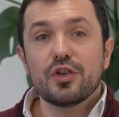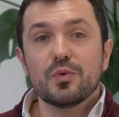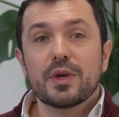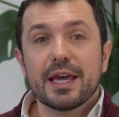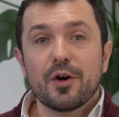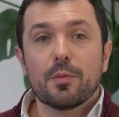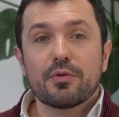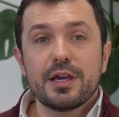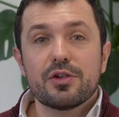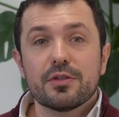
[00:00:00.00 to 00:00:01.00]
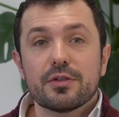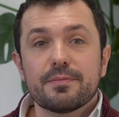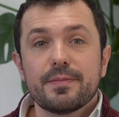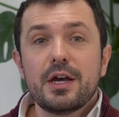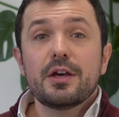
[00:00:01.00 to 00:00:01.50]
UK operations.
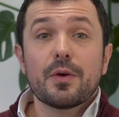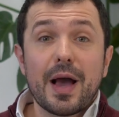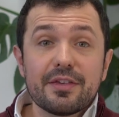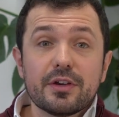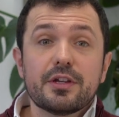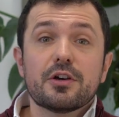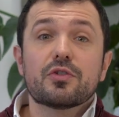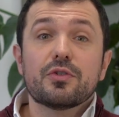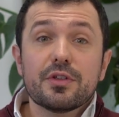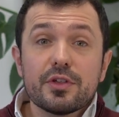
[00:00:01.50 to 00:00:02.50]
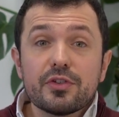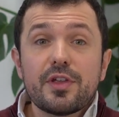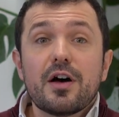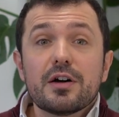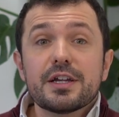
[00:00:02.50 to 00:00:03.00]
So as I touched on at the
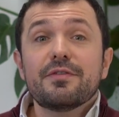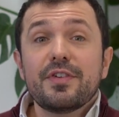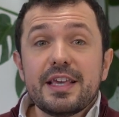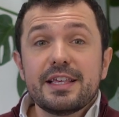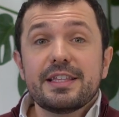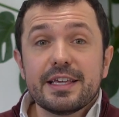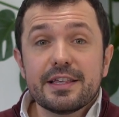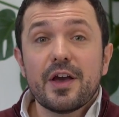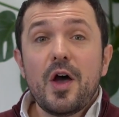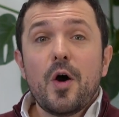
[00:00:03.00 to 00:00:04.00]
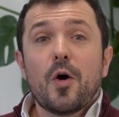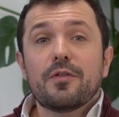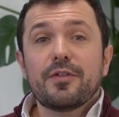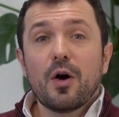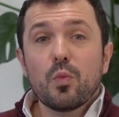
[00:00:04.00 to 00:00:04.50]
start, VCTs
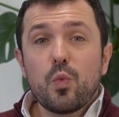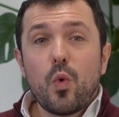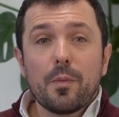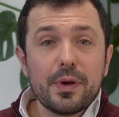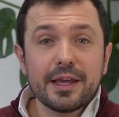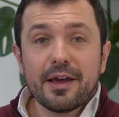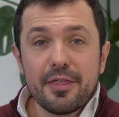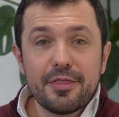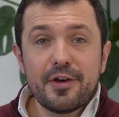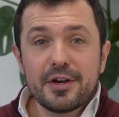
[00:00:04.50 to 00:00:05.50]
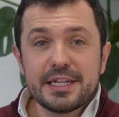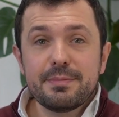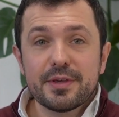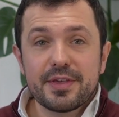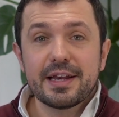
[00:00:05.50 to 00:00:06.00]
offer a whopping
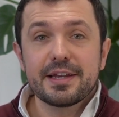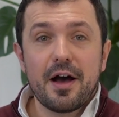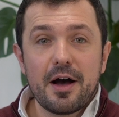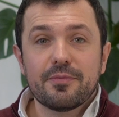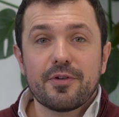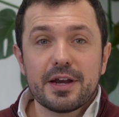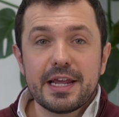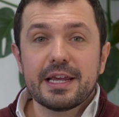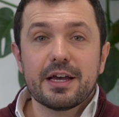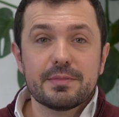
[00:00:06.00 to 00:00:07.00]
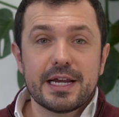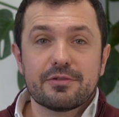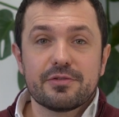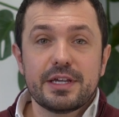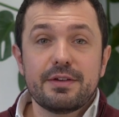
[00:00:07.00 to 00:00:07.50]
30% upfront income
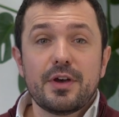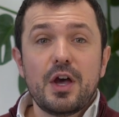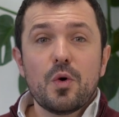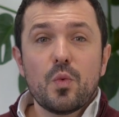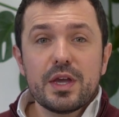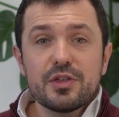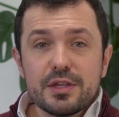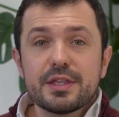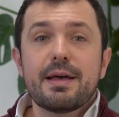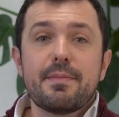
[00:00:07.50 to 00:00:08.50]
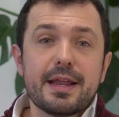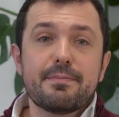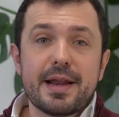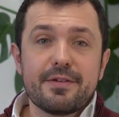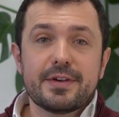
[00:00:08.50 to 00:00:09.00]
tax relief, which is their main
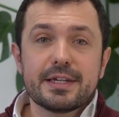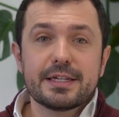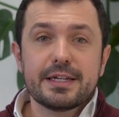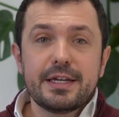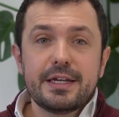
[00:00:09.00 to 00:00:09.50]
benefit.